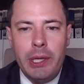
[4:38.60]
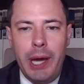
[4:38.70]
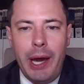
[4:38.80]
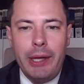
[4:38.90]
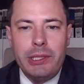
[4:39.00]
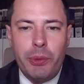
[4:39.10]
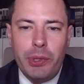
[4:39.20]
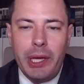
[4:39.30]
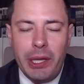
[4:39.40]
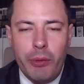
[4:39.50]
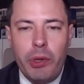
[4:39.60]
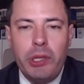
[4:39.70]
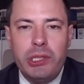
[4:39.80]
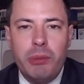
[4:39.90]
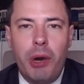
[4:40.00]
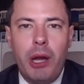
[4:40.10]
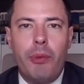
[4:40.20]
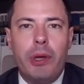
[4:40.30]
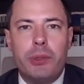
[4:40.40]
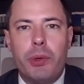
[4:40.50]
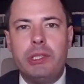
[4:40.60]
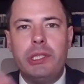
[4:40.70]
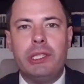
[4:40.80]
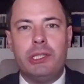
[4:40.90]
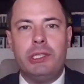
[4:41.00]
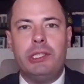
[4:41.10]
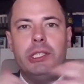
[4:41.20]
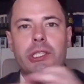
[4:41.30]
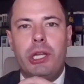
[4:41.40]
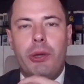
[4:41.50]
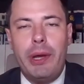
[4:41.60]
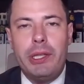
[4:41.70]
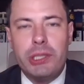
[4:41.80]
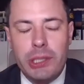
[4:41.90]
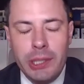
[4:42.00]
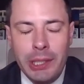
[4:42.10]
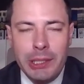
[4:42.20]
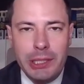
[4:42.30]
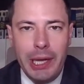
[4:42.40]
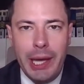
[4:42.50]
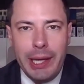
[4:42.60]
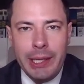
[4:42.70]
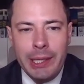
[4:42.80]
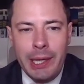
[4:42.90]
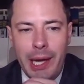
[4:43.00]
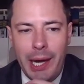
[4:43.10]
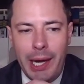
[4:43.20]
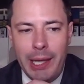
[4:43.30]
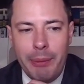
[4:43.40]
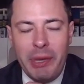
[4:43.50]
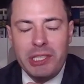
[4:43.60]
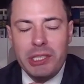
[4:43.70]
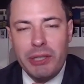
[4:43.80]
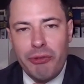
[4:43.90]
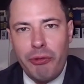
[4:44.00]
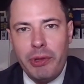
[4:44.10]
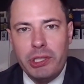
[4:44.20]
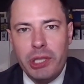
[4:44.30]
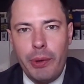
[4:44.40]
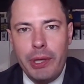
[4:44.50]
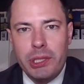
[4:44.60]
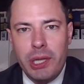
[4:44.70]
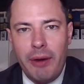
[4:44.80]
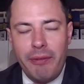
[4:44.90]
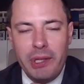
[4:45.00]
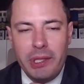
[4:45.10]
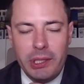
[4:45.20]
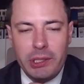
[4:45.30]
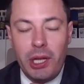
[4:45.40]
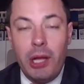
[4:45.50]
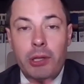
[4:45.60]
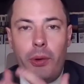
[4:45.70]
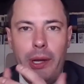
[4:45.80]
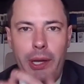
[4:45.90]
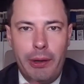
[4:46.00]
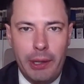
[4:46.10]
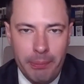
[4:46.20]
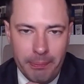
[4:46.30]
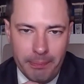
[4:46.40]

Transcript: How does it relate? What do you see in modern Russia? What do you see in this Z generation today that makes it different from the generation of the Stalingrad era?